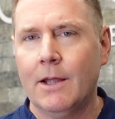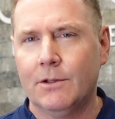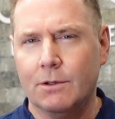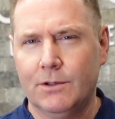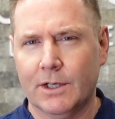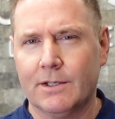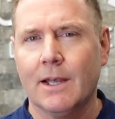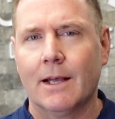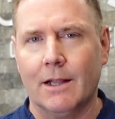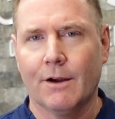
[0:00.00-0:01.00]
to just
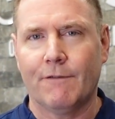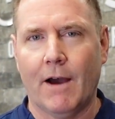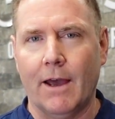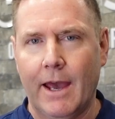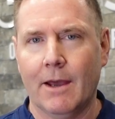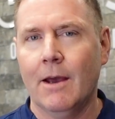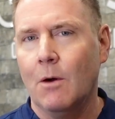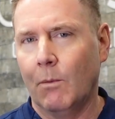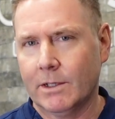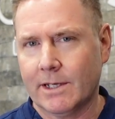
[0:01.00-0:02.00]
clarify, hey,
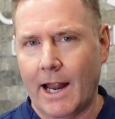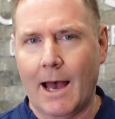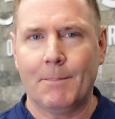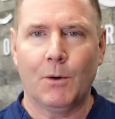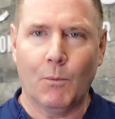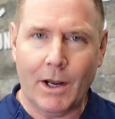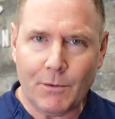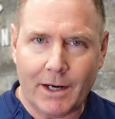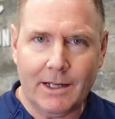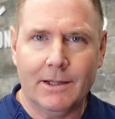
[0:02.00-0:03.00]
what's going to happen? When
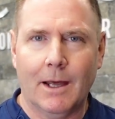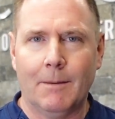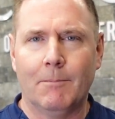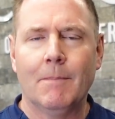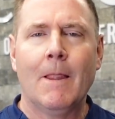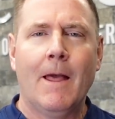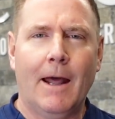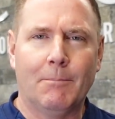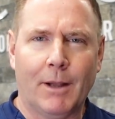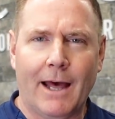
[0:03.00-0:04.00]
do I need,
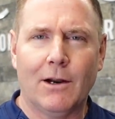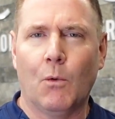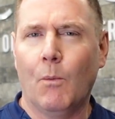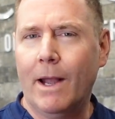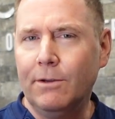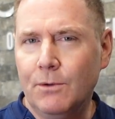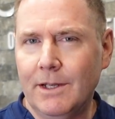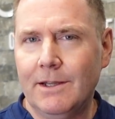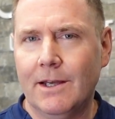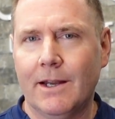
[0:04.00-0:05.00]
and plan out when you
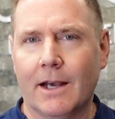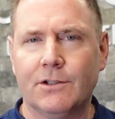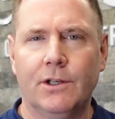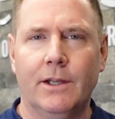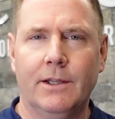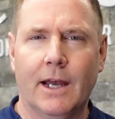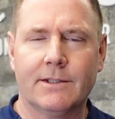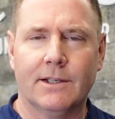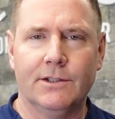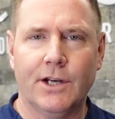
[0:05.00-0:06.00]
need the
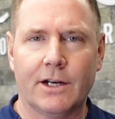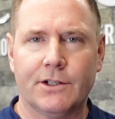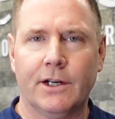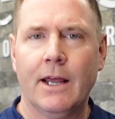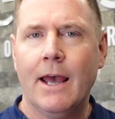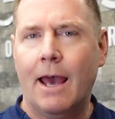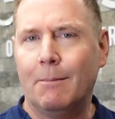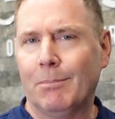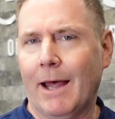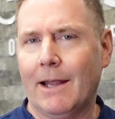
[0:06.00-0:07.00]
next injection,
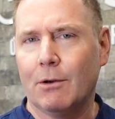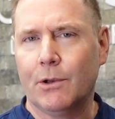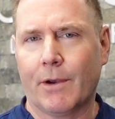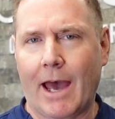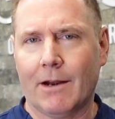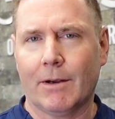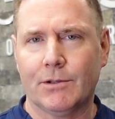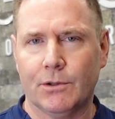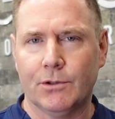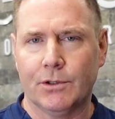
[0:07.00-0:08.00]
and plan out your cataract
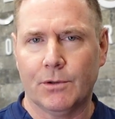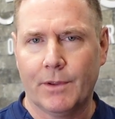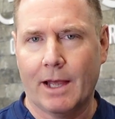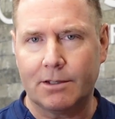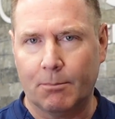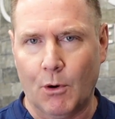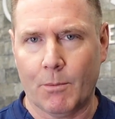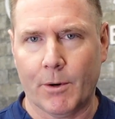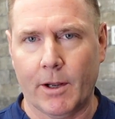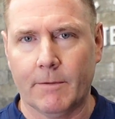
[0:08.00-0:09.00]
surgery so that's
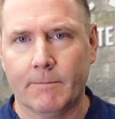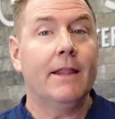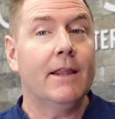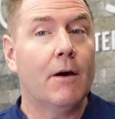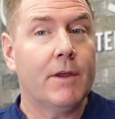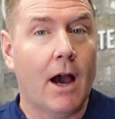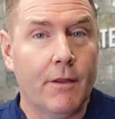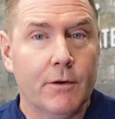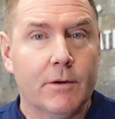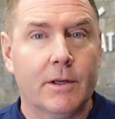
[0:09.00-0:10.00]
appropriate. And now the
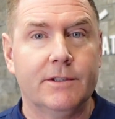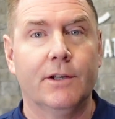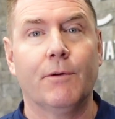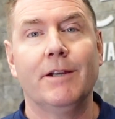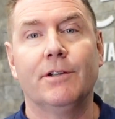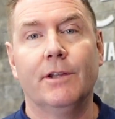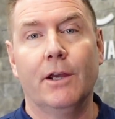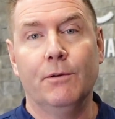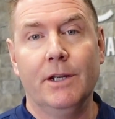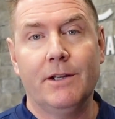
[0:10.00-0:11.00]
other consideration that
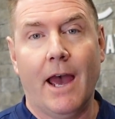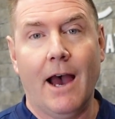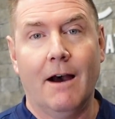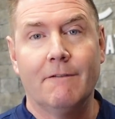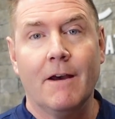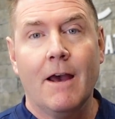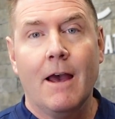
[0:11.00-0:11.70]
you need to have